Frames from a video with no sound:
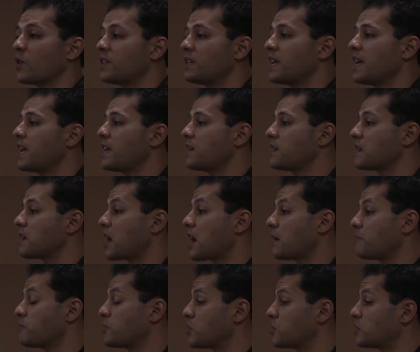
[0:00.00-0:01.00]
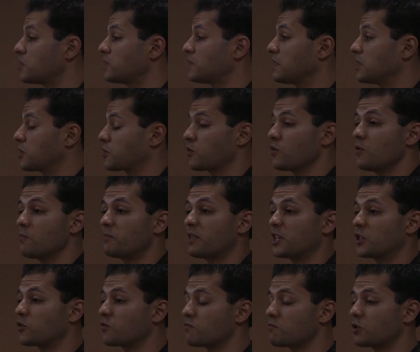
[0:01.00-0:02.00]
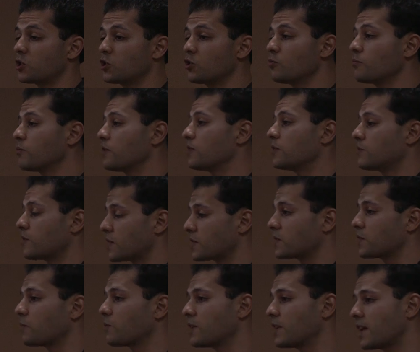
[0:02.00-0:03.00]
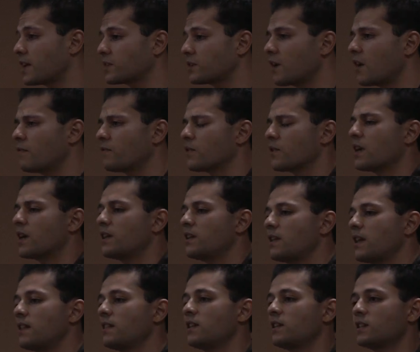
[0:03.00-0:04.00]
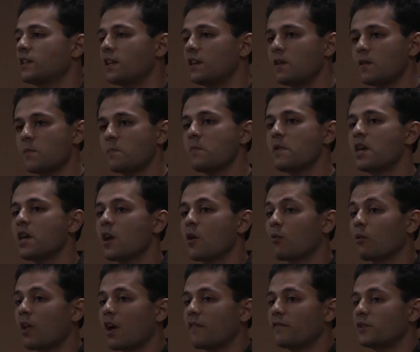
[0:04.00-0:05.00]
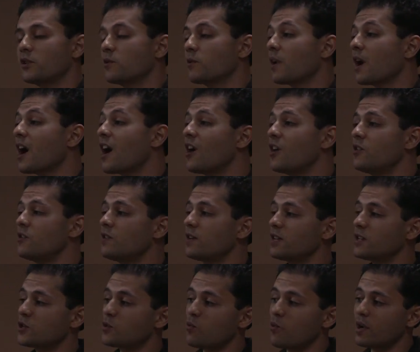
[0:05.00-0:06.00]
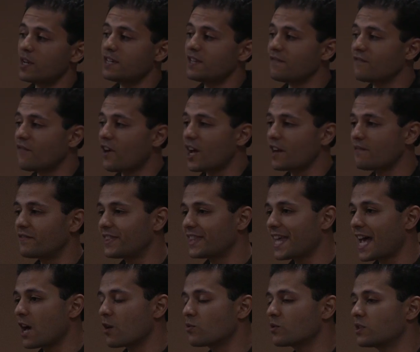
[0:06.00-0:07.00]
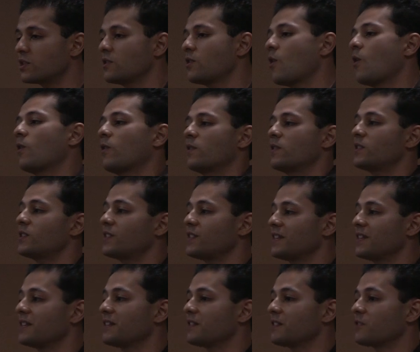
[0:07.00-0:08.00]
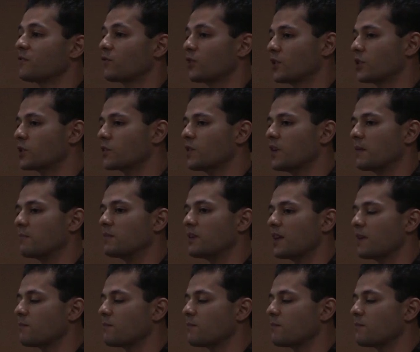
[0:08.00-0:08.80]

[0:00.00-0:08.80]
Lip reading: One day, there's this group that's super interested in what he has to offer. And they say to him, we'll offer you $125,000 for your script.